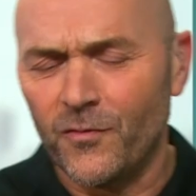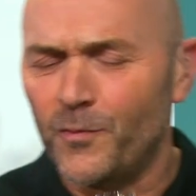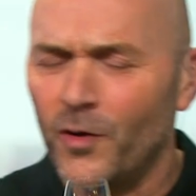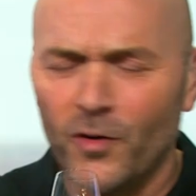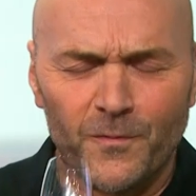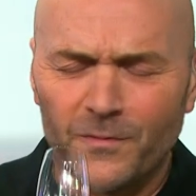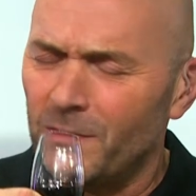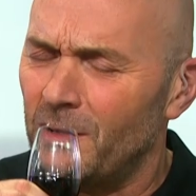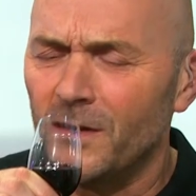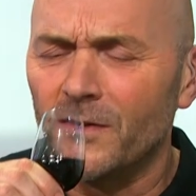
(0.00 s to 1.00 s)
like your port.
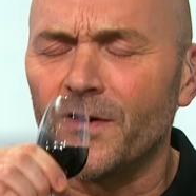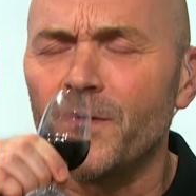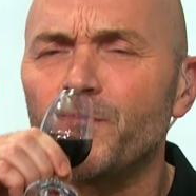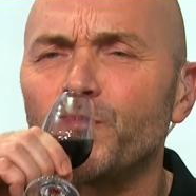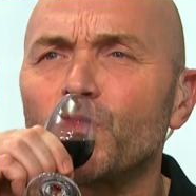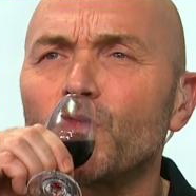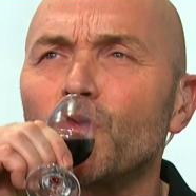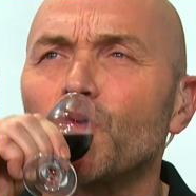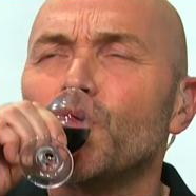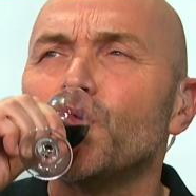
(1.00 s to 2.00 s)
Love it. And